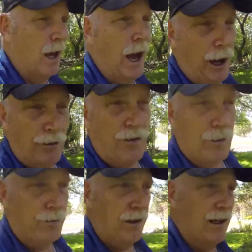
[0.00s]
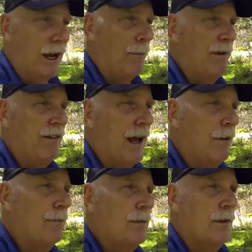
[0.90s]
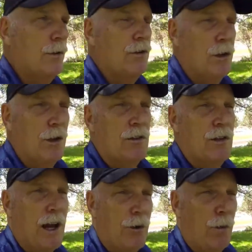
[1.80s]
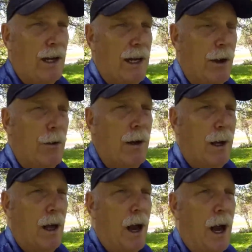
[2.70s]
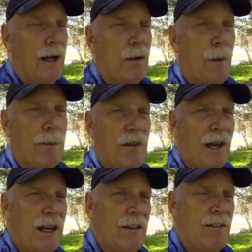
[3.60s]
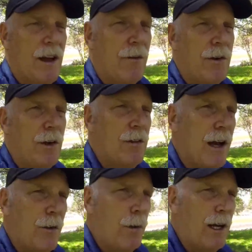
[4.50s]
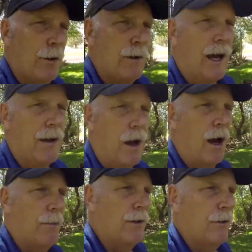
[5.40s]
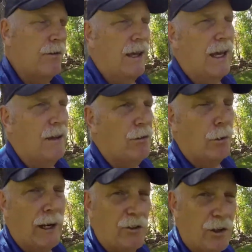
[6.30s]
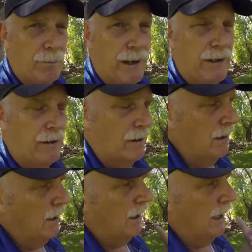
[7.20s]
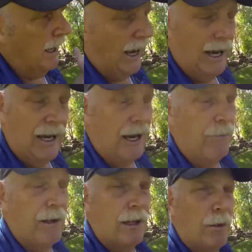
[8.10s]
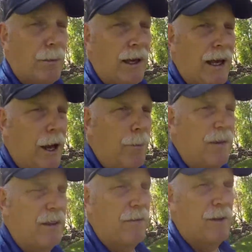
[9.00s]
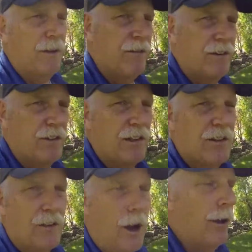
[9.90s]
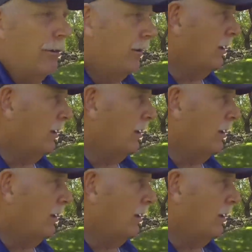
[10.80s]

Also, if you could help us out, go to Good Talk Radio on the website itself, goodtalkradio.com. There's a donation button. Hey, every little bit helps, even if it's just $1.